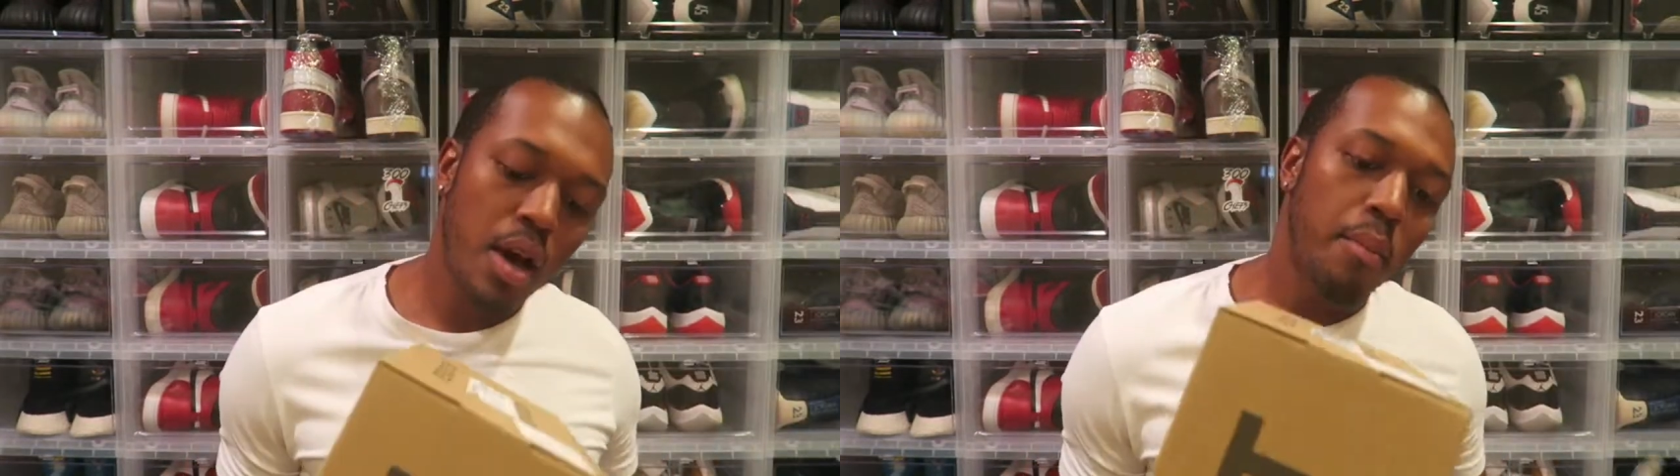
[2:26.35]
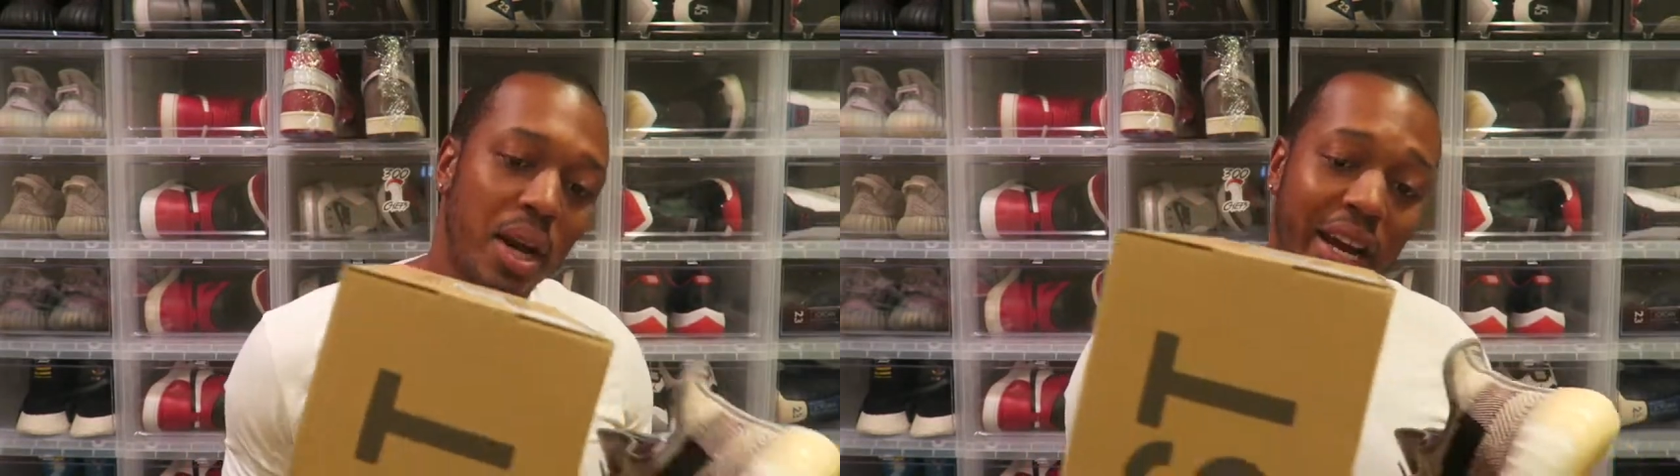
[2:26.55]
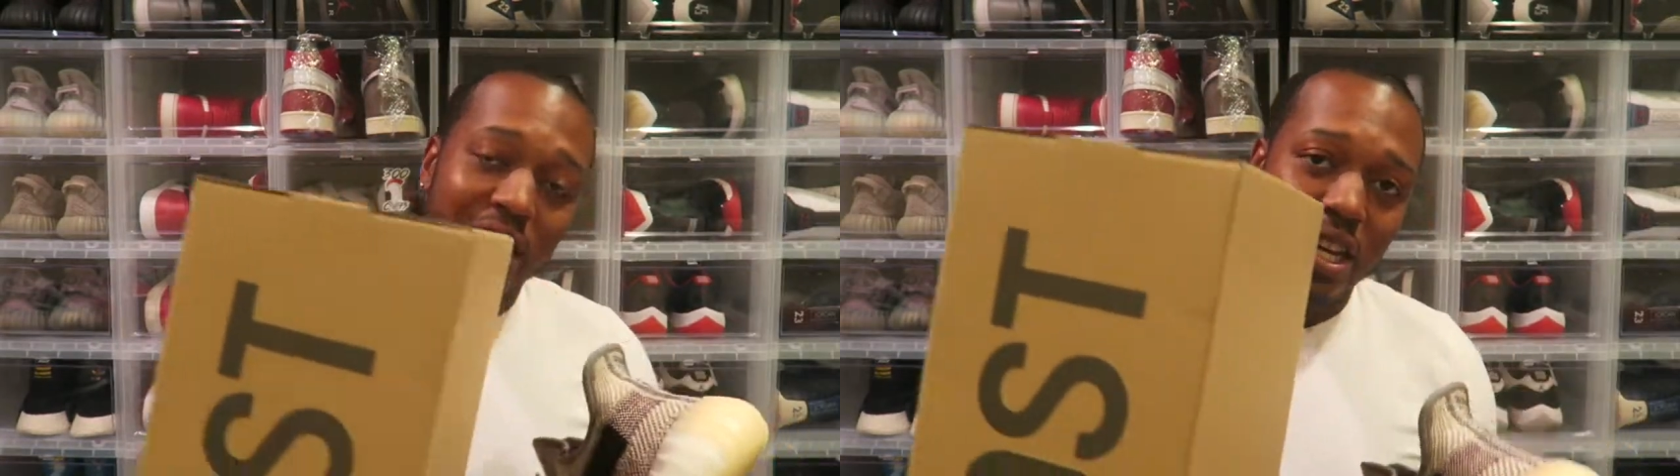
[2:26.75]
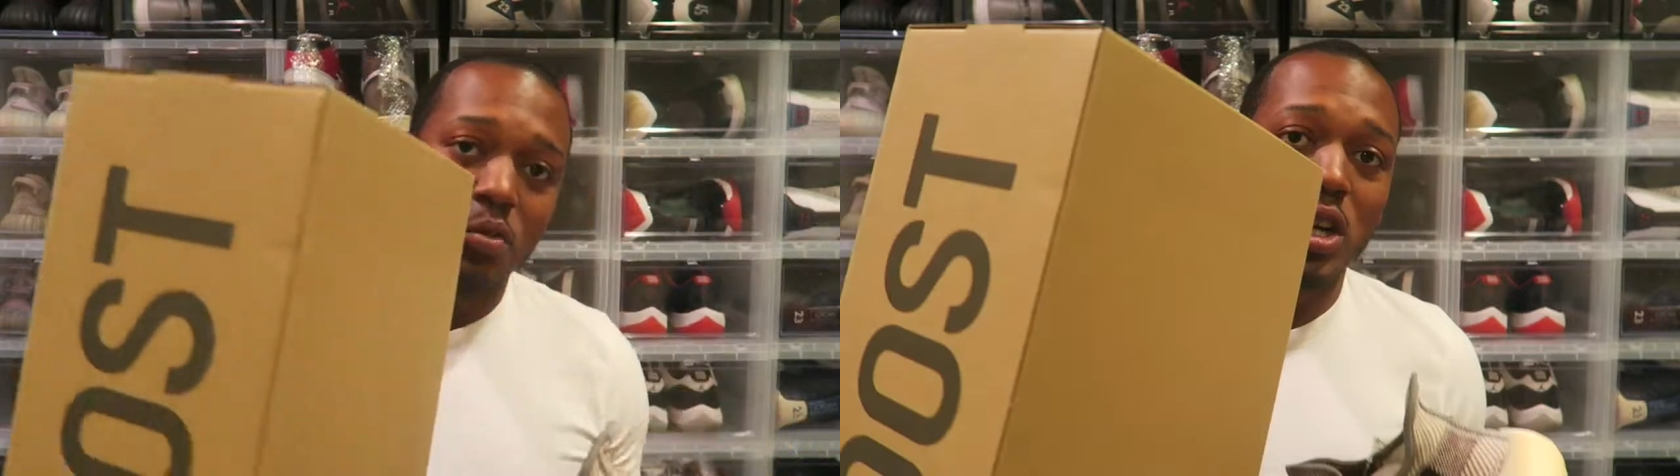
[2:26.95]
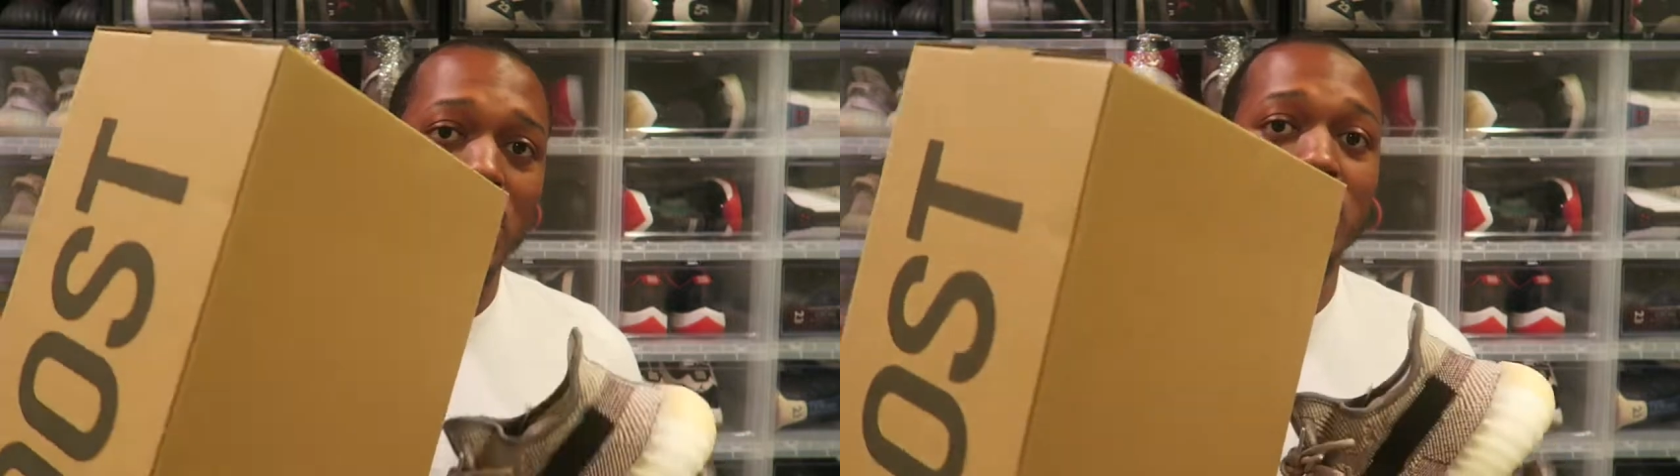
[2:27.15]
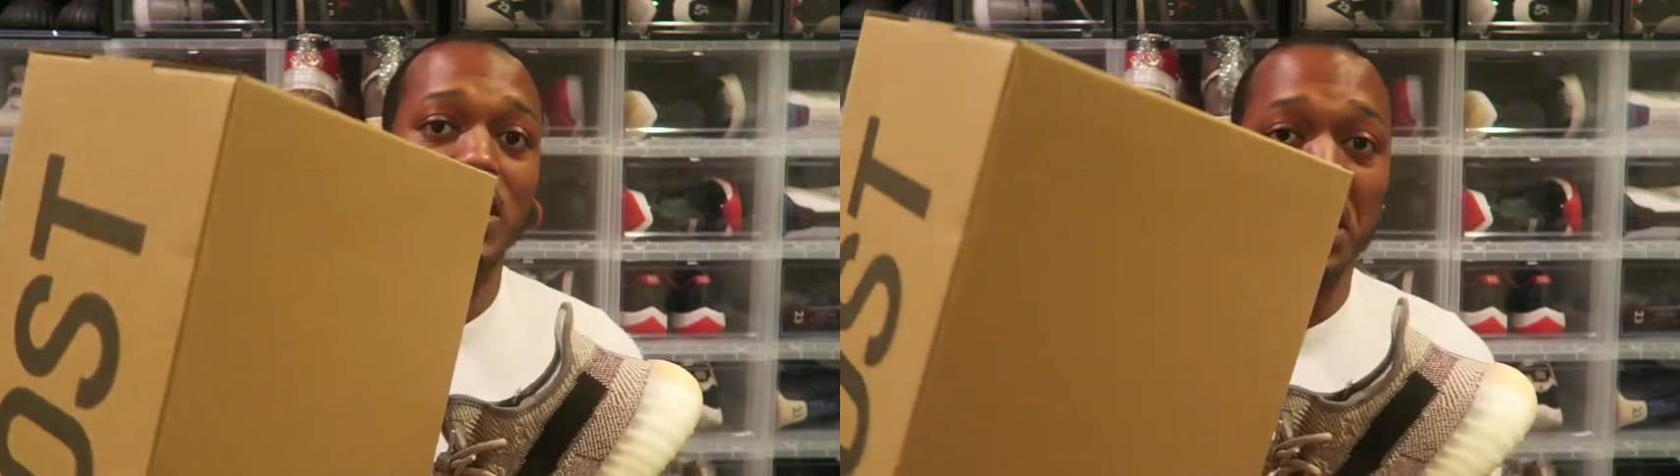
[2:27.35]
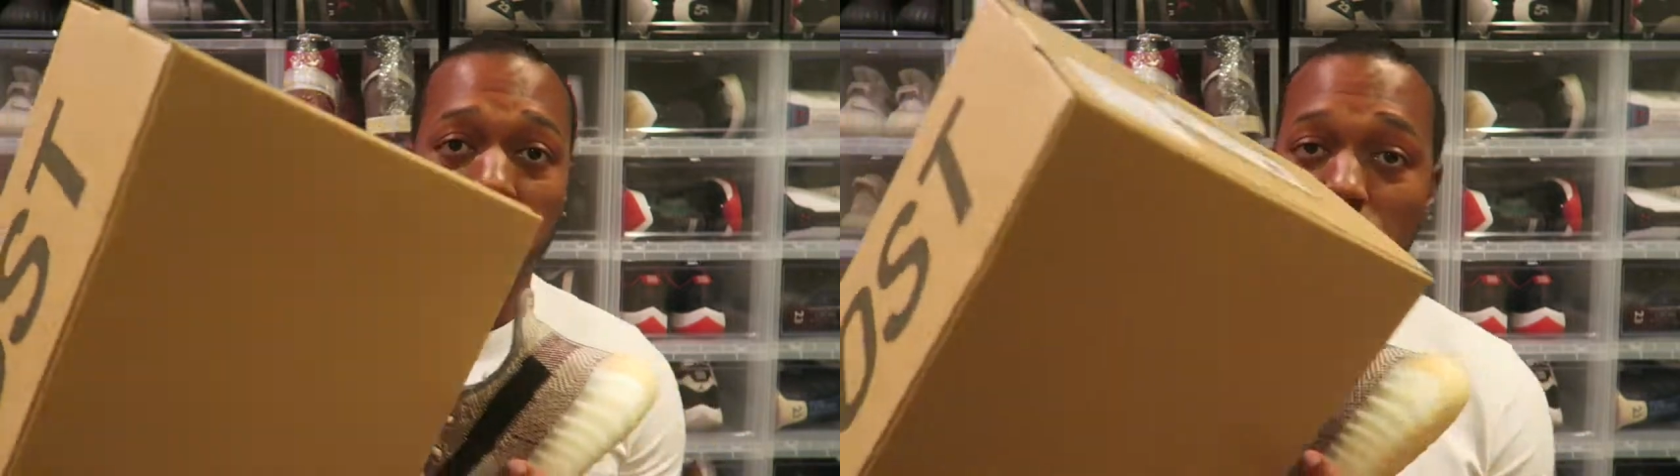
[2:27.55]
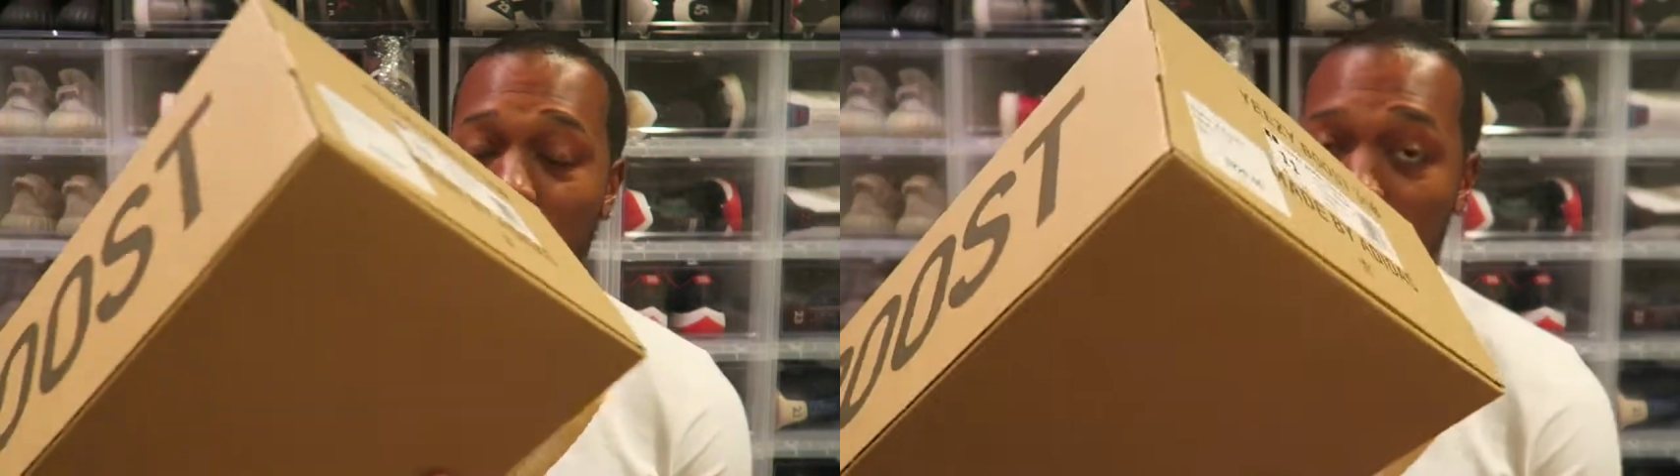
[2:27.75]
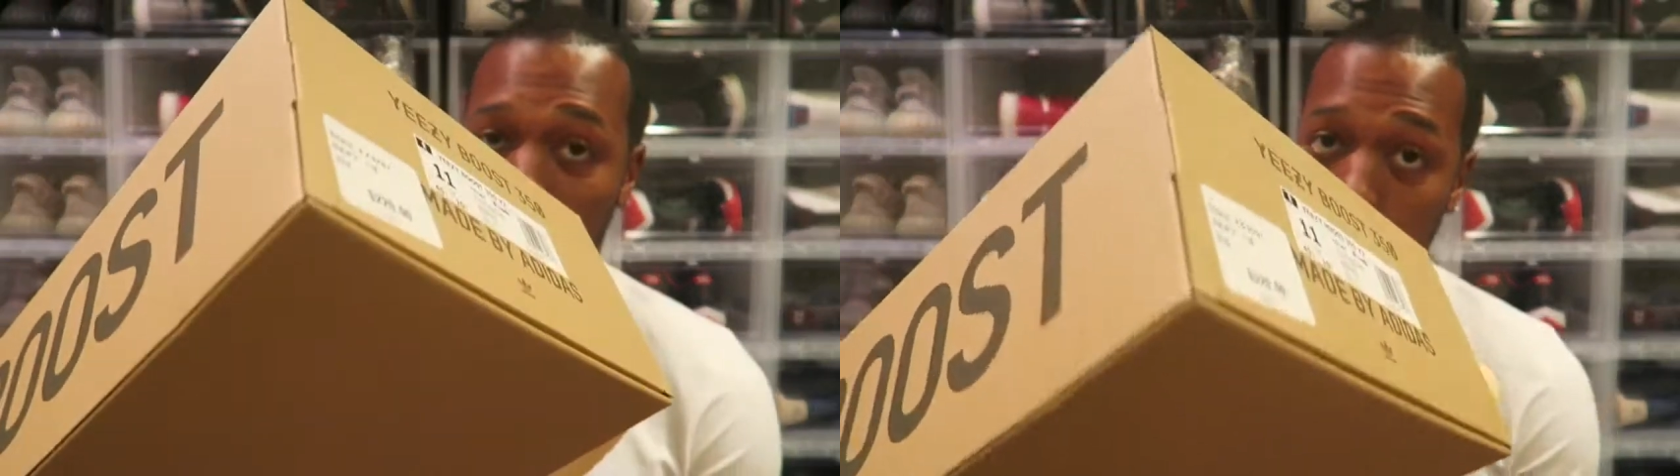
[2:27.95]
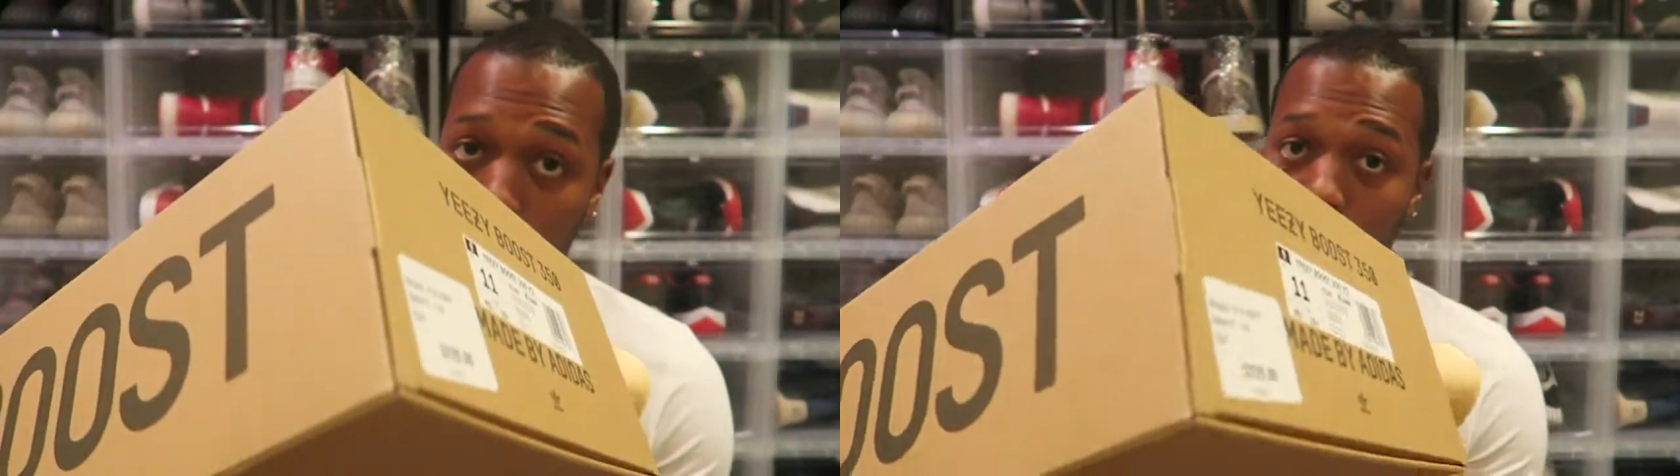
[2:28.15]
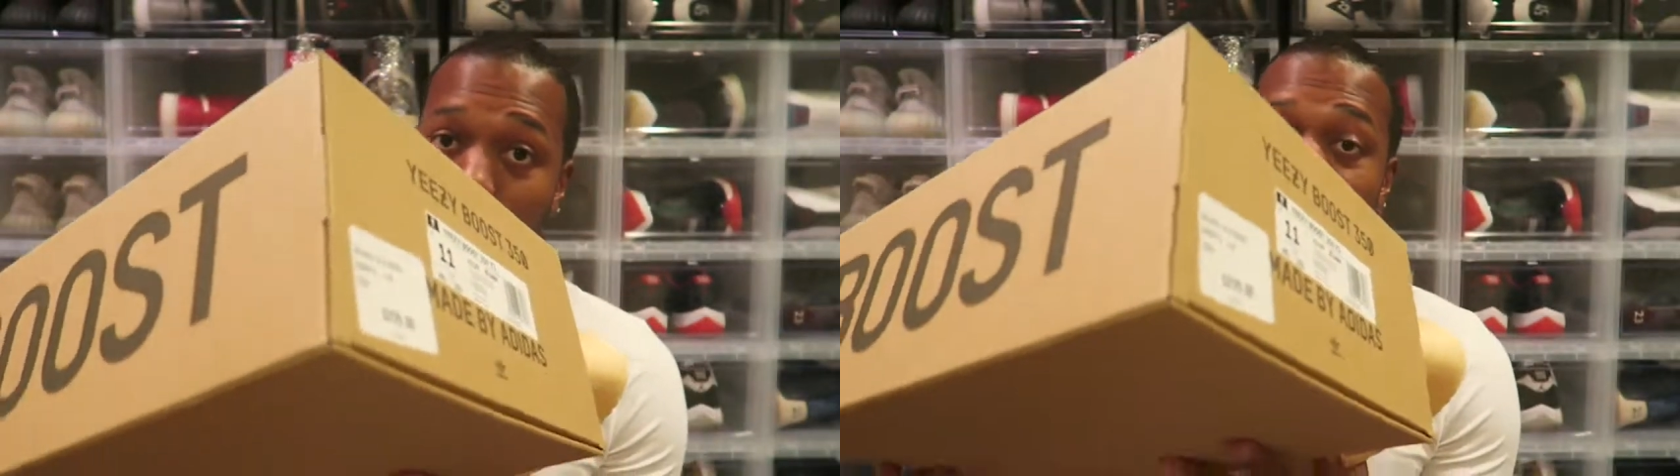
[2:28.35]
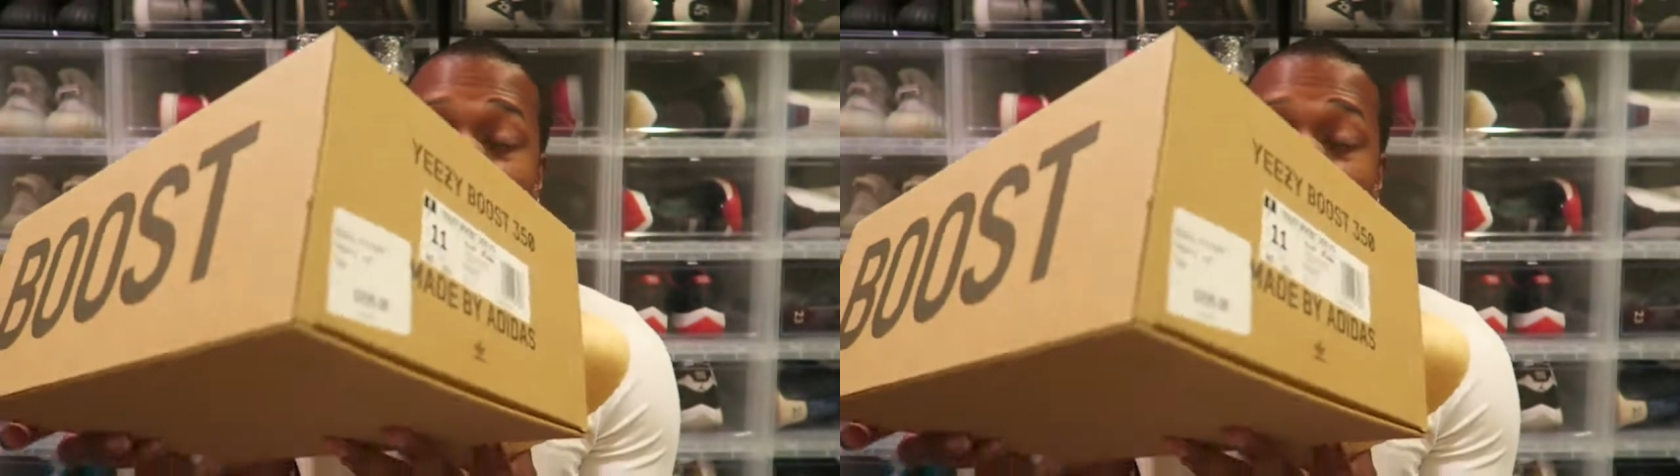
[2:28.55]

But I did want to give you guys a word.